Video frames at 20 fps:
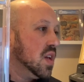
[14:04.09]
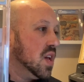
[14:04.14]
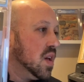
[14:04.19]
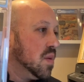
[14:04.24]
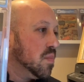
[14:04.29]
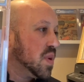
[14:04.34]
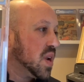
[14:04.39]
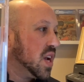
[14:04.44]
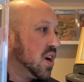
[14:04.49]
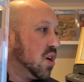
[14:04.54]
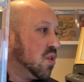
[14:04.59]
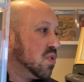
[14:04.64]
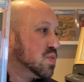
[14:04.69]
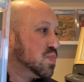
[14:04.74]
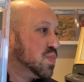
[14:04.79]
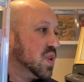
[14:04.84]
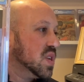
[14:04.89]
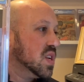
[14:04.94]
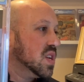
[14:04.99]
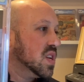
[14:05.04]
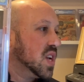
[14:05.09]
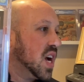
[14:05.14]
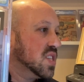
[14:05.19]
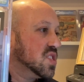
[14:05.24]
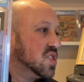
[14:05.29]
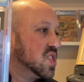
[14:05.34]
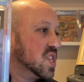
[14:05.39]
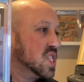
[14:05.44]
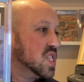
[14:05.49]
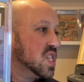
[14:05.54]
but I always put a
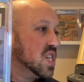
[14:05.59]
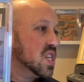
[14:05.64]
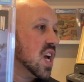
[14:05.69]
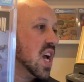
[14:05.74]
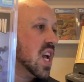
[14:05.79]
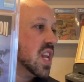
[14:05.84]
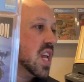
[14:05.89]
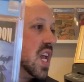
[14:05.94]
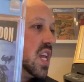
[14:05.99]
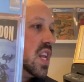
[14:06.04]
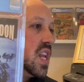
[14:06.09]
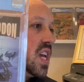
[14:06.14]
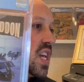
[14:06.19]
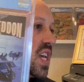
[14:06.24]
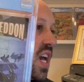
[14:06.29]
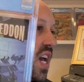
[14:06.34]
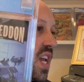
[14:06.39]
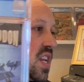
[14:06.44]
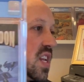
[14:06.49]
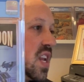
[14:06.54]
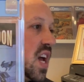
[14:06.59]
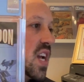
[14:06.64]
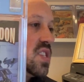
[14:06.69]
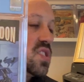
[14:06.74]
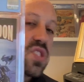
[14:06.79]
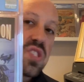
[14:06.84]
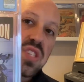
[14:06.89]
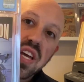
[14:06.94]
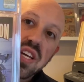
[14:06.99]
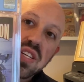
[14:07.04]
9.6 to 9.8. It got a
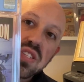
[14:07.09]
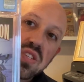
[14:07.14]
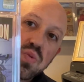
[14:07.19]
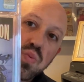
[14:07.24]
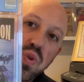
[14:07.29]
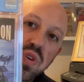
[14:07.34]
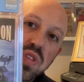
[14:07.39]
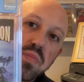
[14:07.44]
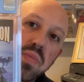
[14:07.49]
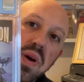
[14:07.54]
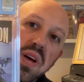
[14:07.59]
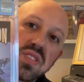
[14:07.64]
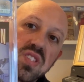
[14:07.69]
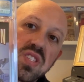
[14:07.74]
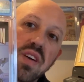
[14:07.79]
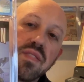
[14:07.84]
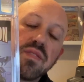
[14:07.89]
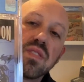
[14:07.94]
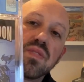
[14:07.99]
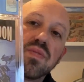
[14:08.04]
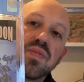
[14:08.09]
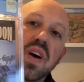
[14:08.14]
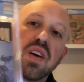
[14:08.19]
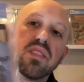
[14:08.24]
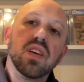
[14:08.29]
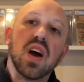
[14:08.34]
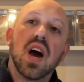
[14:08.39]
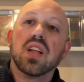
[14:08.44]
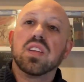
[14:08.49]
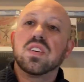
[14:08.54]
9.6. It's worth about
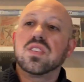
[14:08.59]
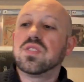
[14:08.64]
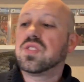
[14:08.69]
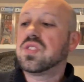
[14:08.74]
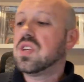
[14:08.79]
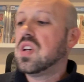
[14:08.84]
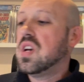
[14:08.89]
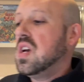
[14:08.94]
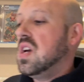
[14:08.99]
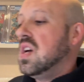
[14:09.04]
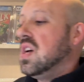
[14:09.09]
$75.